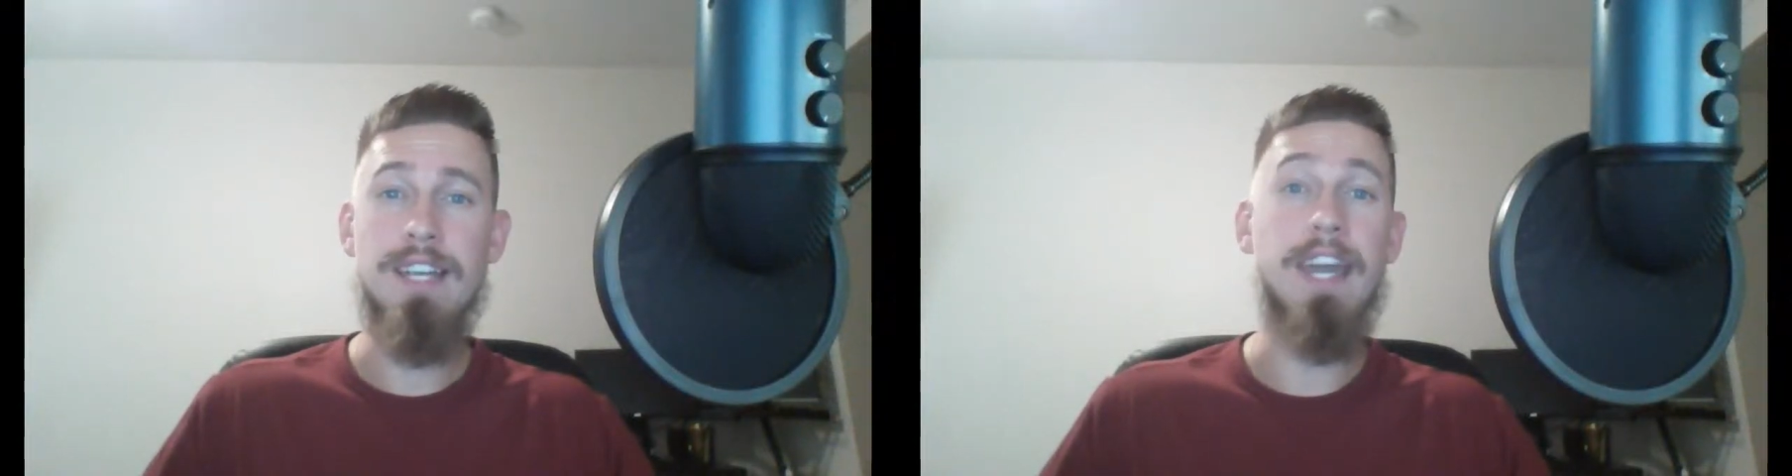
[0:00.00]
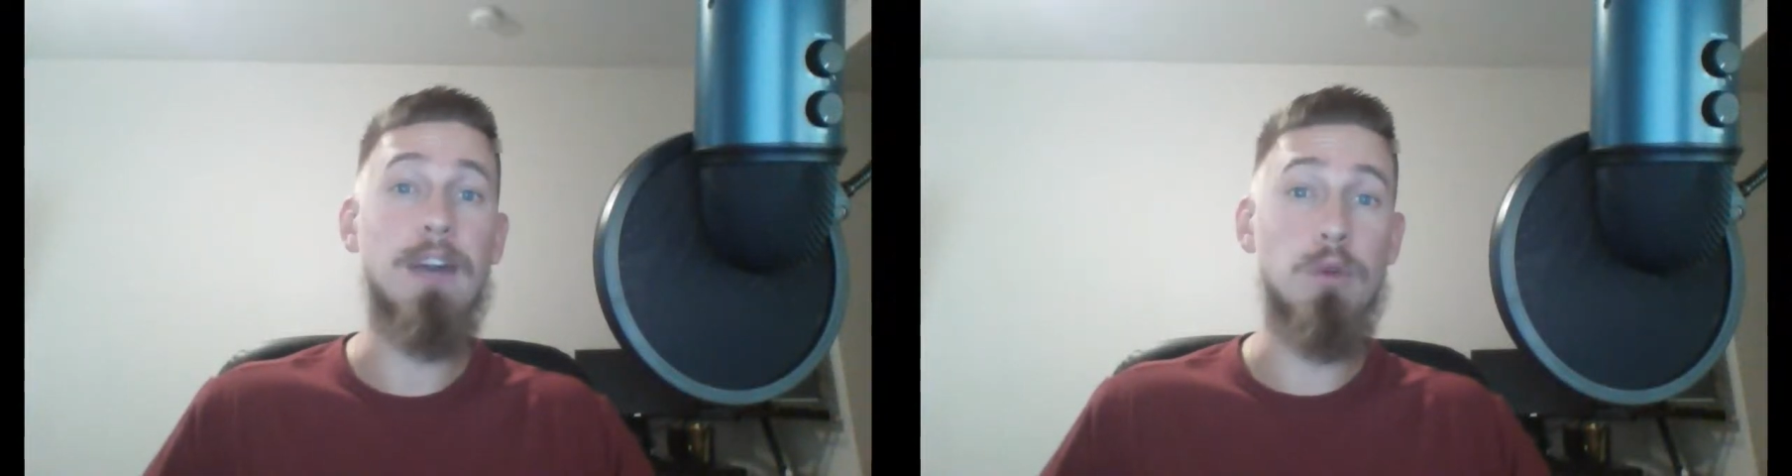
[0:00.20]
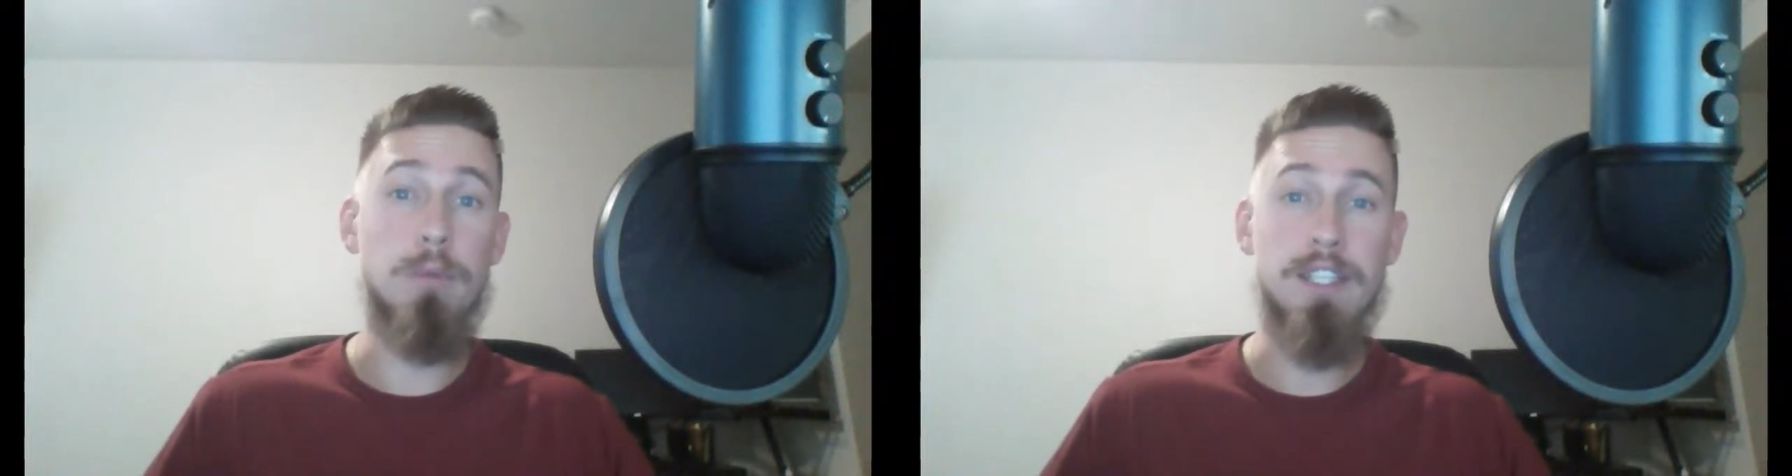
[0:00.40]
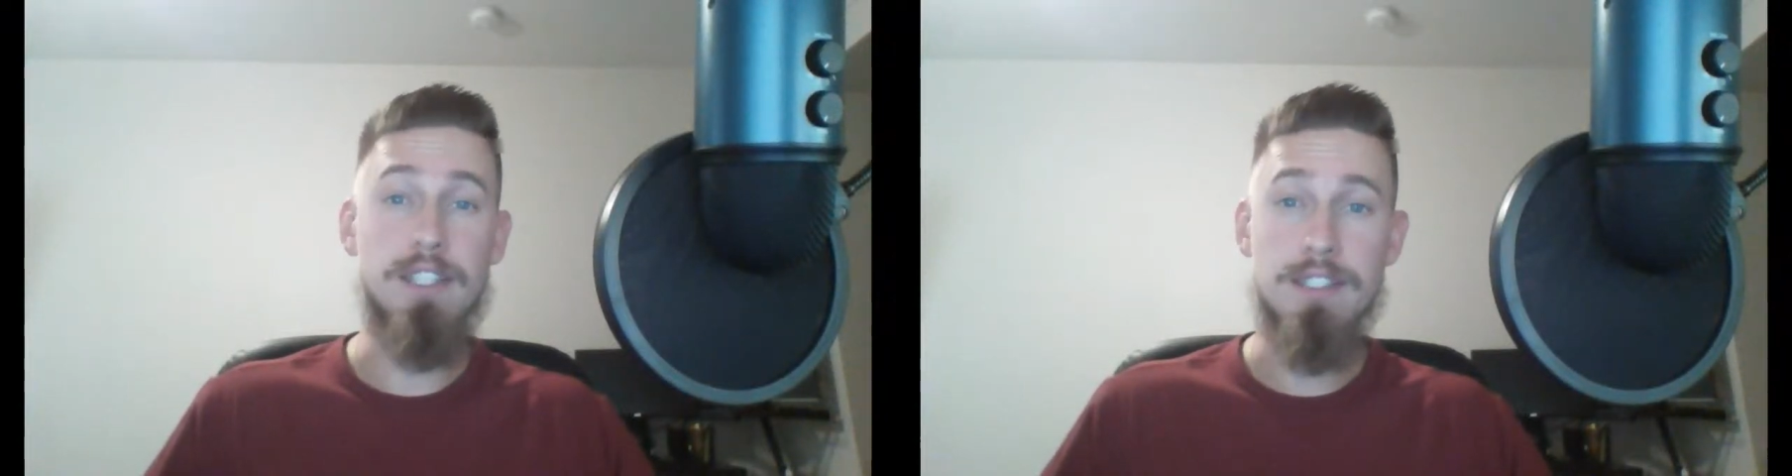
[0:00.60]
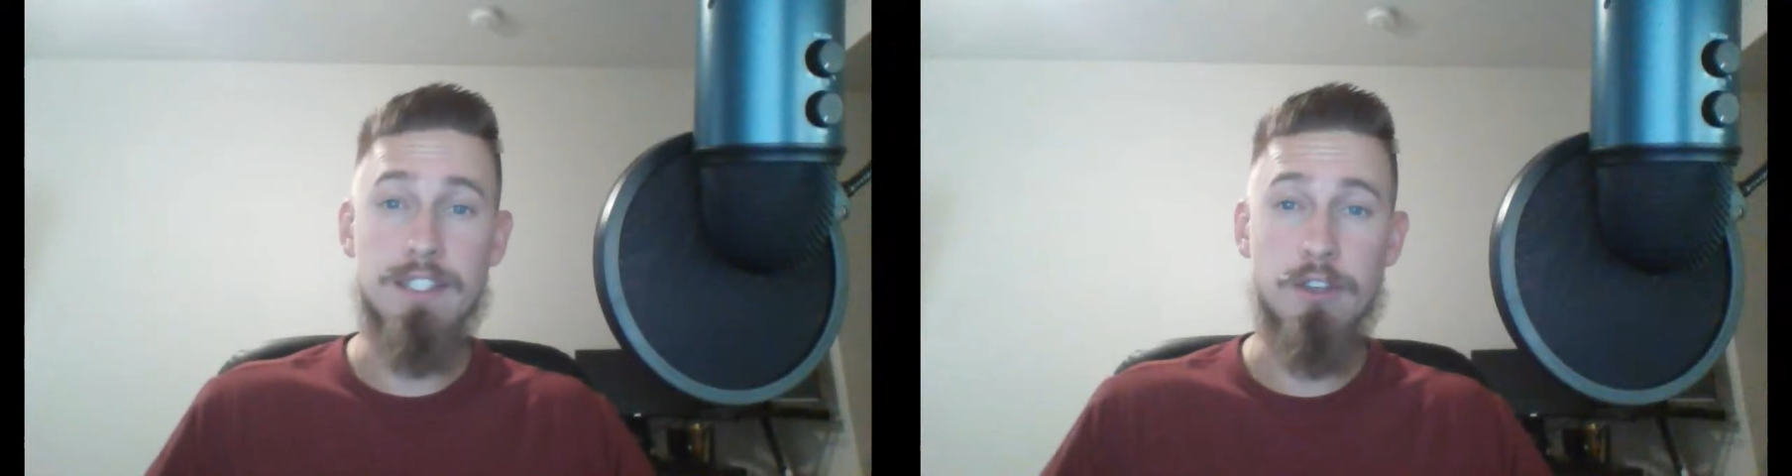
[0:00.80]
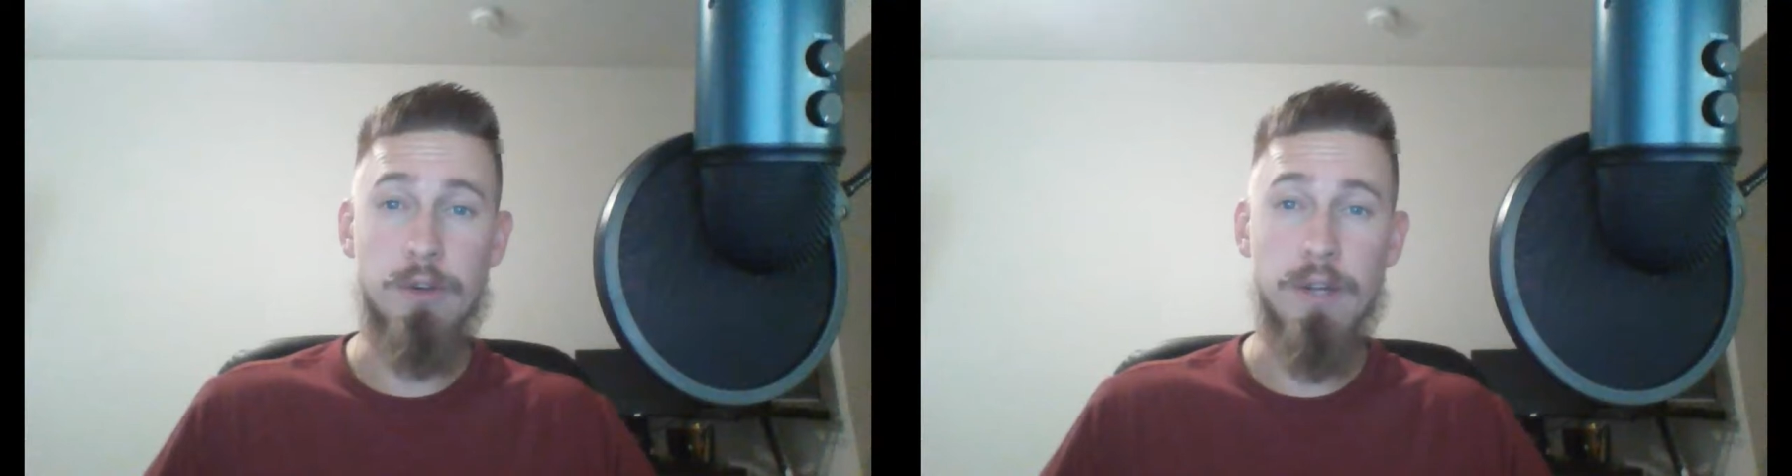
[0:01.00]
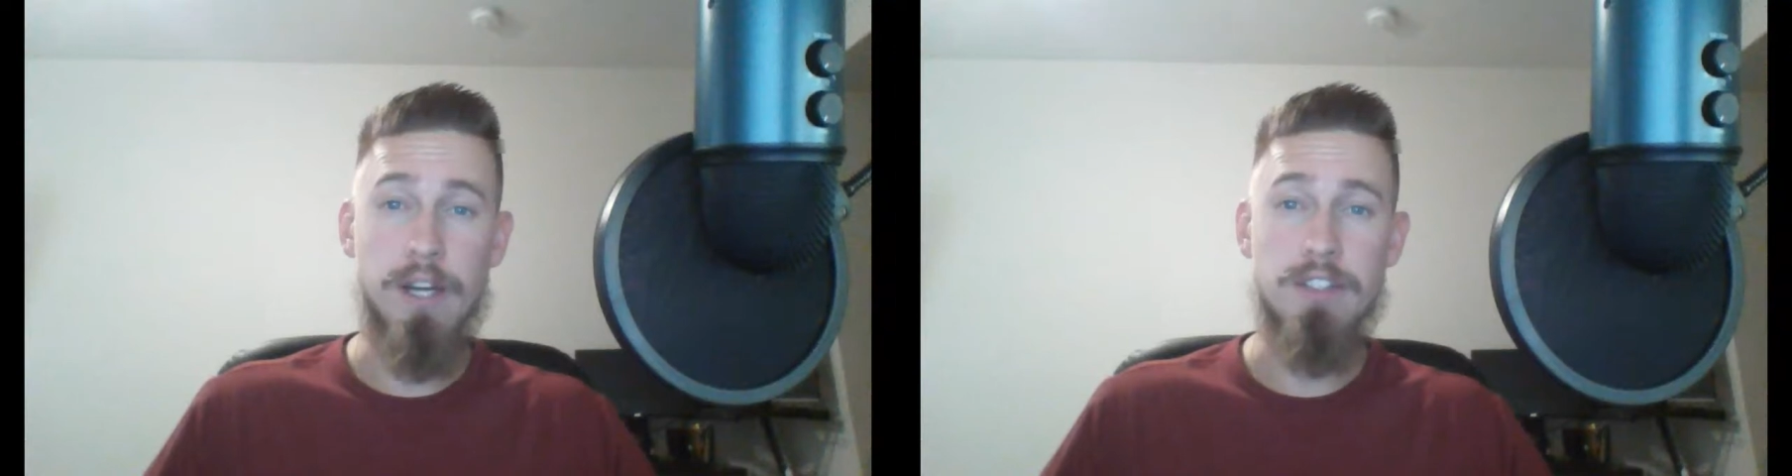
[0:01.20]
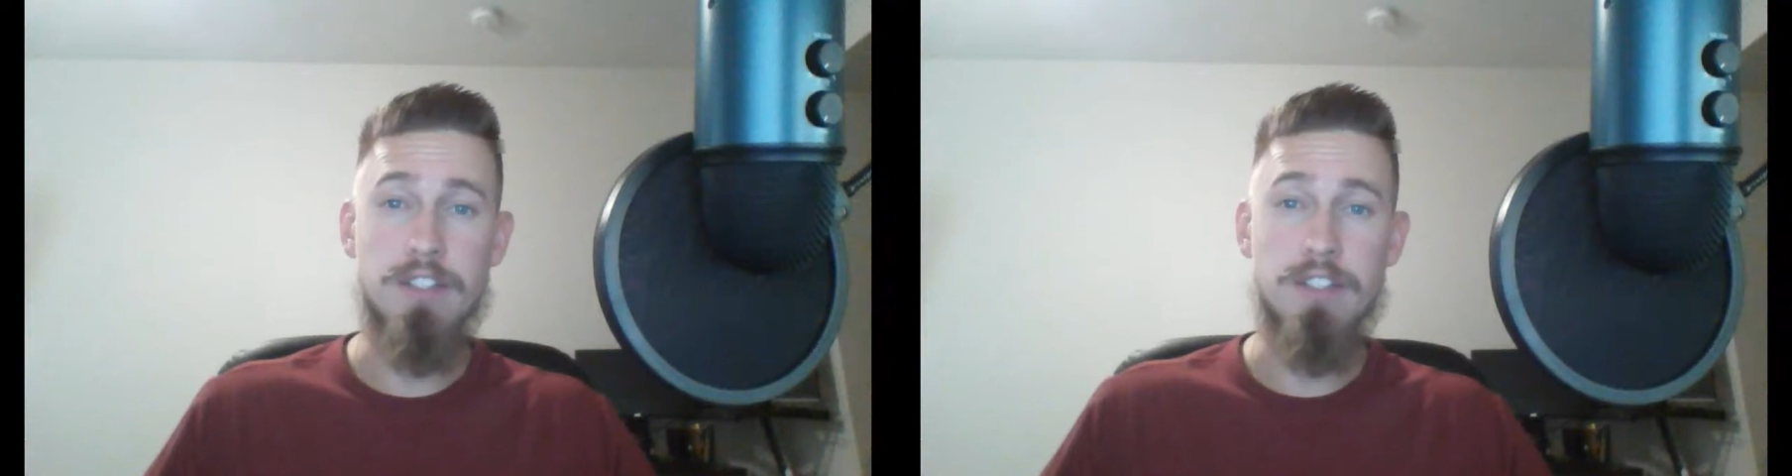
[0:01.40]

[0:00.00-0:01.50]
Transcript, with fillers: and we'll be continuing our